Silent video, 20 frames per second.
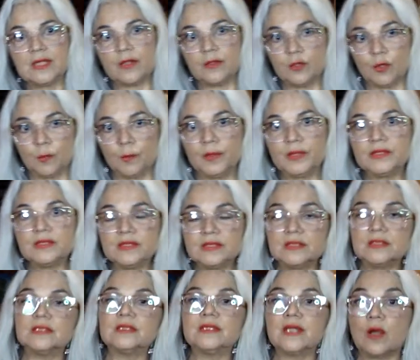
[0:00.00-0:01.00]
that their
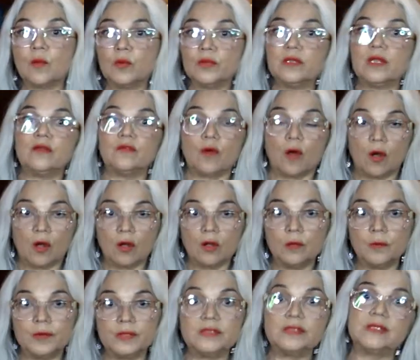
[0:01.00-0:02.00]
business? Is that what they've
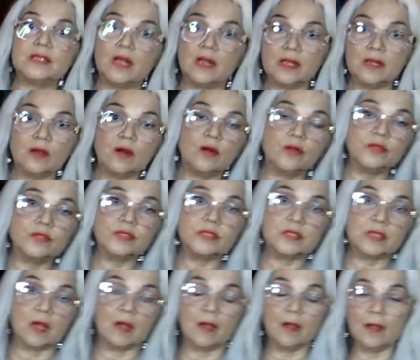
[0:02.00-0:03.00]
all been selling all this
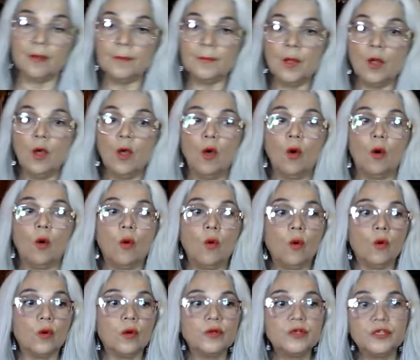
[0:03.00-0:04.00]
time?
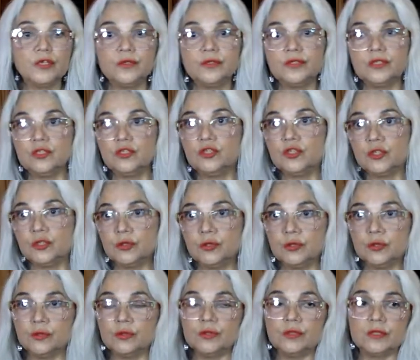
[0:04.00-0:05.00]
Or do you see
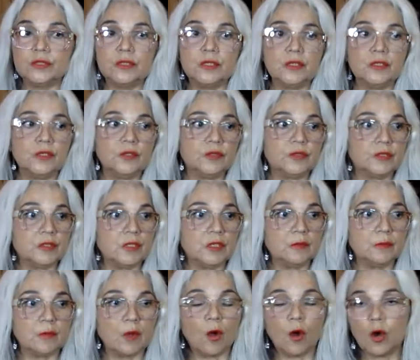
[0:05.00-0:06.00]
shoes and then you
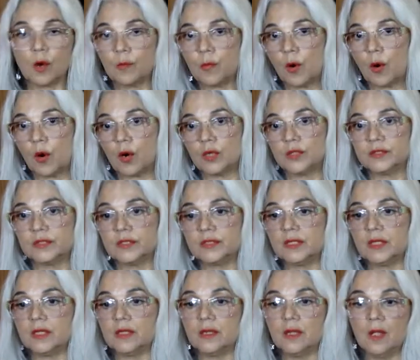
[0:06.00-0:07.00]
see car parts
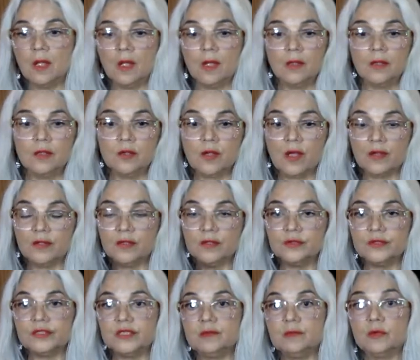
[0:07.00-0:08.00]
and then you have
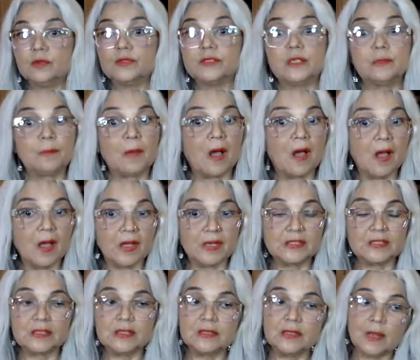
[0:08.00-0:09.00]
you see mostly
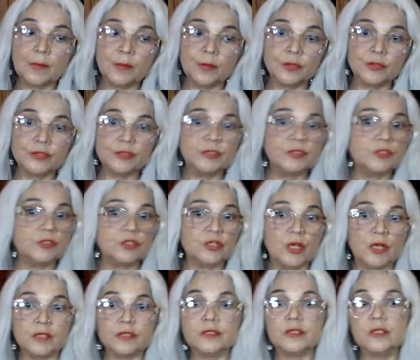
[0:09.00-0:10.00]
buys? Then that person is
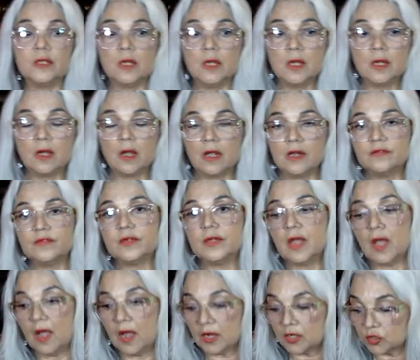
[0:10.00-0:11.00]
just kind of a
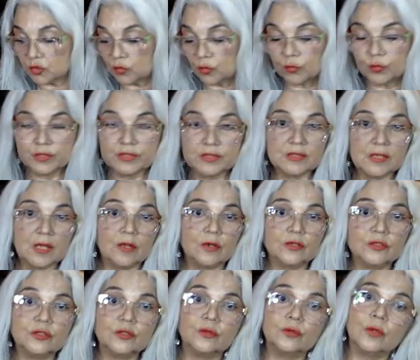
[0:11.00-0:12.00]
casual
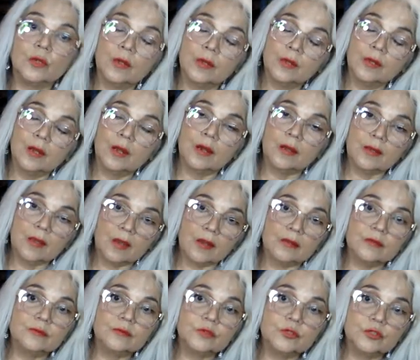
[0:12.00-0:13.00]
reseller. So
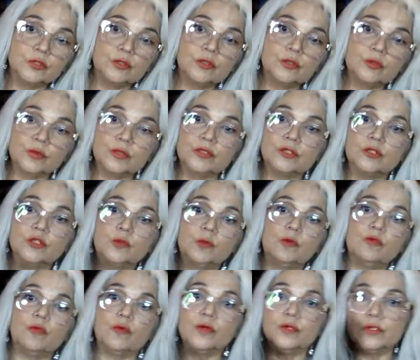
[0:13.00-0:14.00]
again, do your research
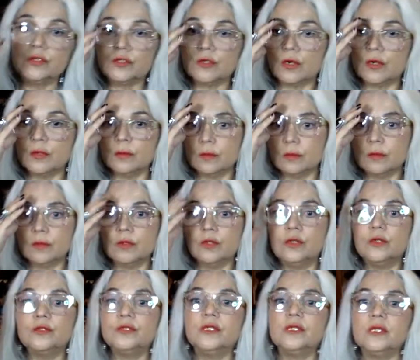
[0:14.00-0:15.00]
before you start
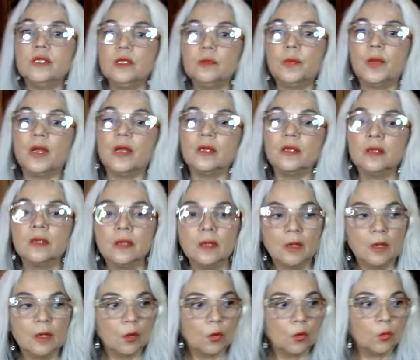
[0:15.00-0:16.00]
using eBay
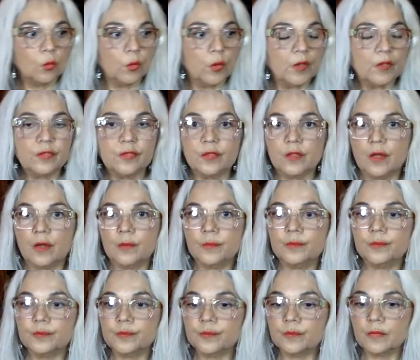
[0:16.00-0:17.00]
with uh,
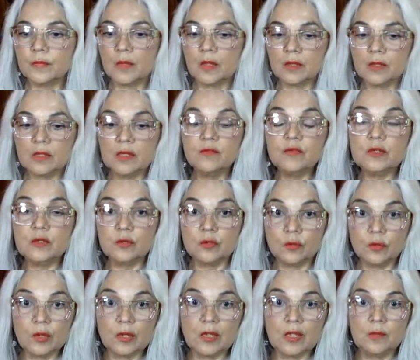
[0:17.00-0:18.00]
giving
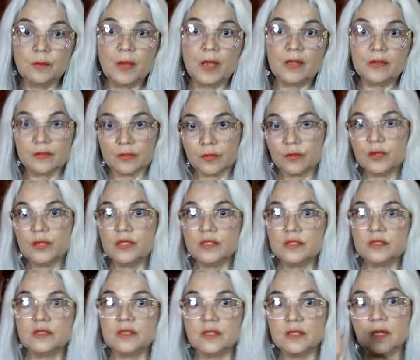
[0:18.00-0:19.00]
eBay the
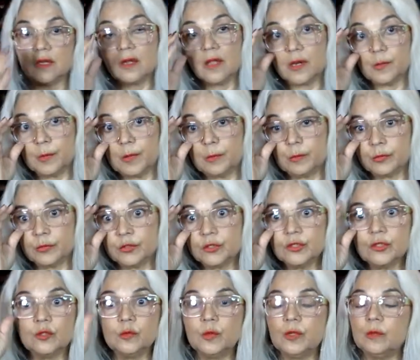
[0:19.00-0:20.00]
credence that a lot of people
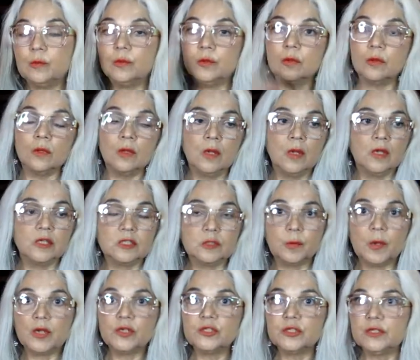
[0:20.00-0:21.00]
do. People,
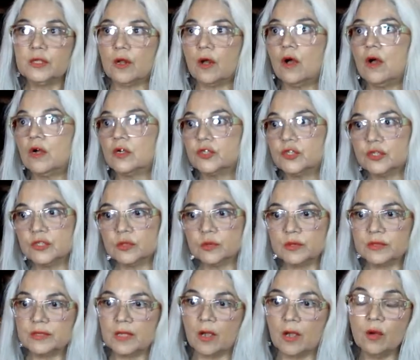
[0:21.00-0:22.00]
especially at auctions,
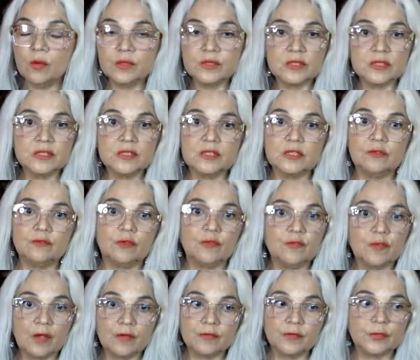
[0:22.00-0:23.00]
will say, oh, it's listed for
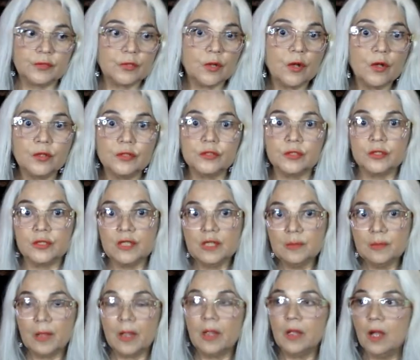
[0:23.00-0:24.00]
five hundred dollars on
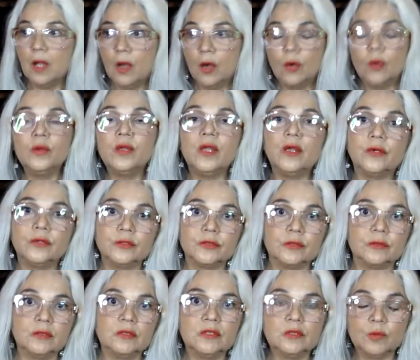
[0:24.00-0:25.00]
eBay. Who cares?
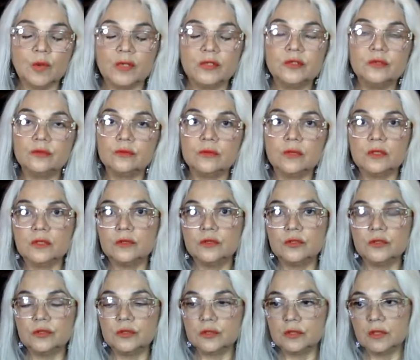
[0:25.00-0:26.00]
This is why I don't, I don't
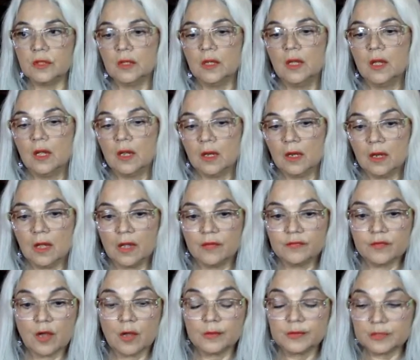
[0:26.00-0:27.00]
use
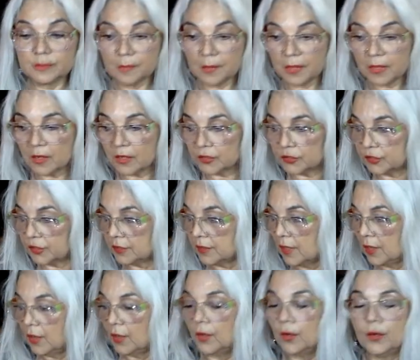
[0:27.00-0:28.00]
live comps in my auction.
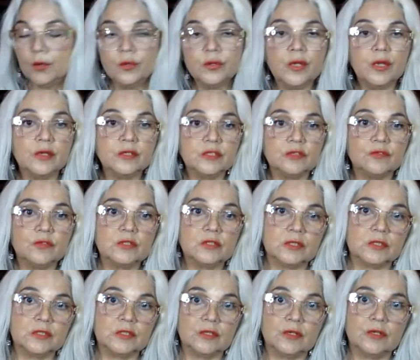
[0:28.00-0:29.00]
Who cares if it's
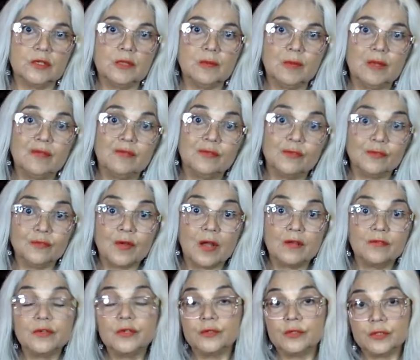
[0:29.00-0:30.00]
listed on eBay for
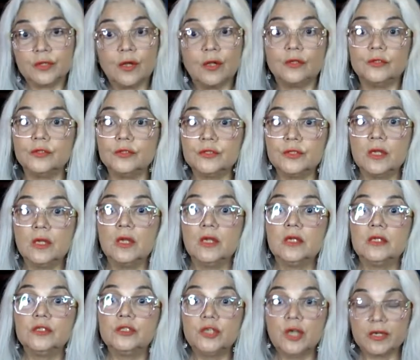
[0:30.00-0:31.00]
five hundred dollars?
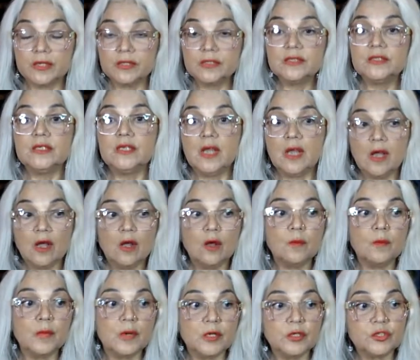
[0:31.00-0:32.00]
Check and see how
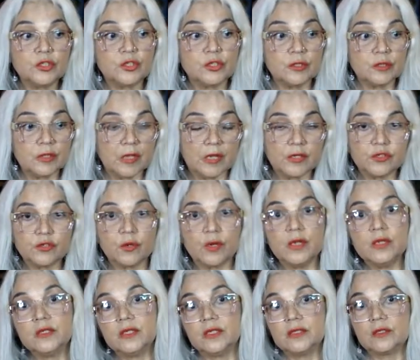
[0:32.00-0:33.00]
much that
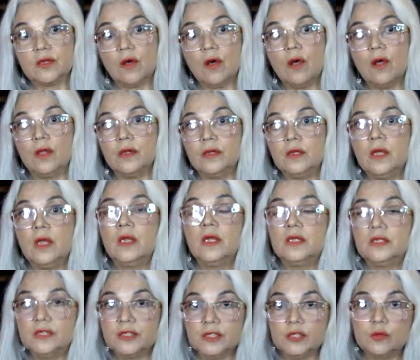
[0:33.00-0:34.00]
trend has gone.
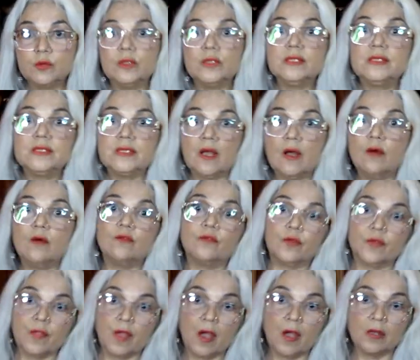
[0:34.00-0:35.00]
Did it really sell
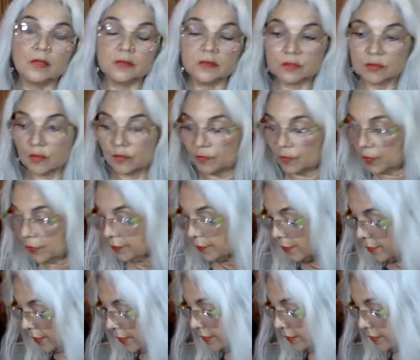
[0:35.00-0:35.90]
for that? So forth. All